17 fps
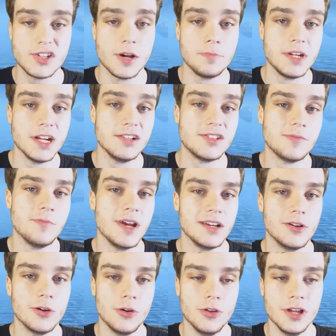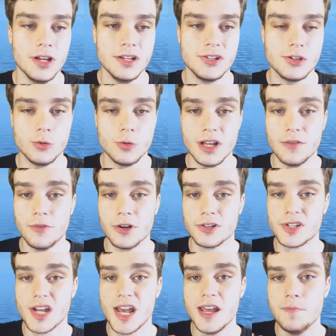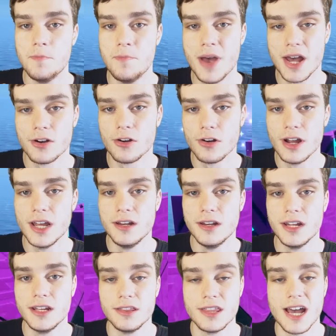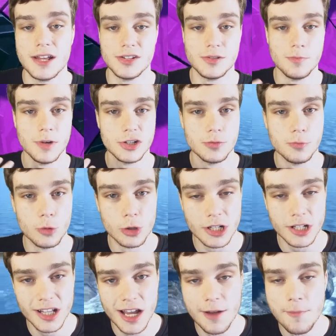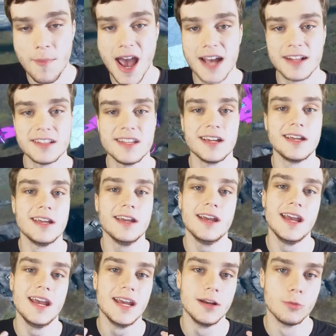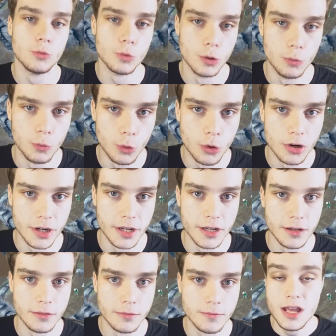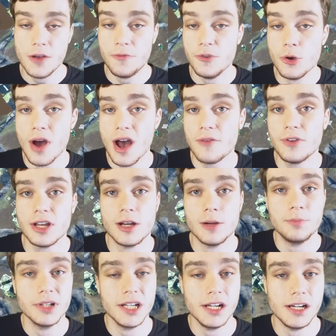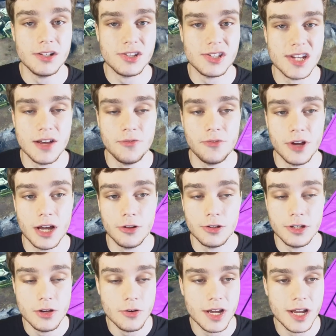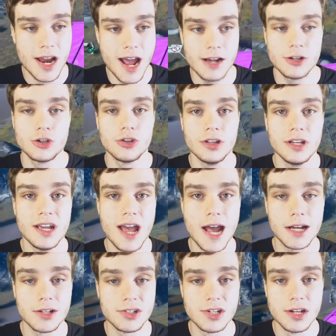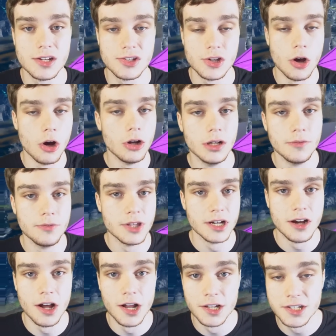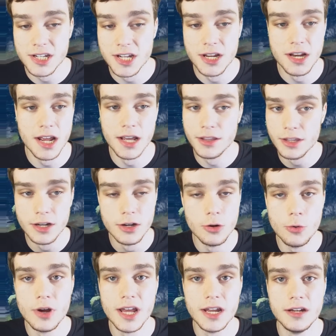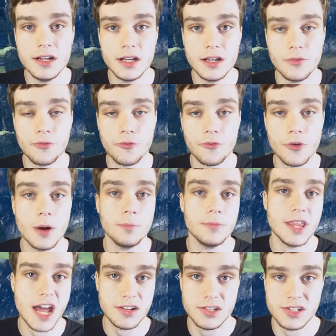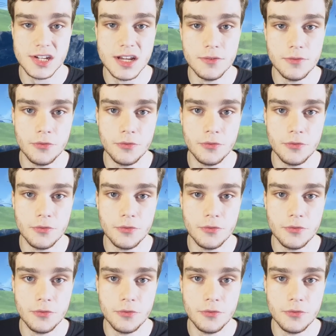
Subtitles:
update's main goal is to give us a better ending that is much more climactic and rewarding. If you have a completed save file, you can actually access all of the content and the new ending from that save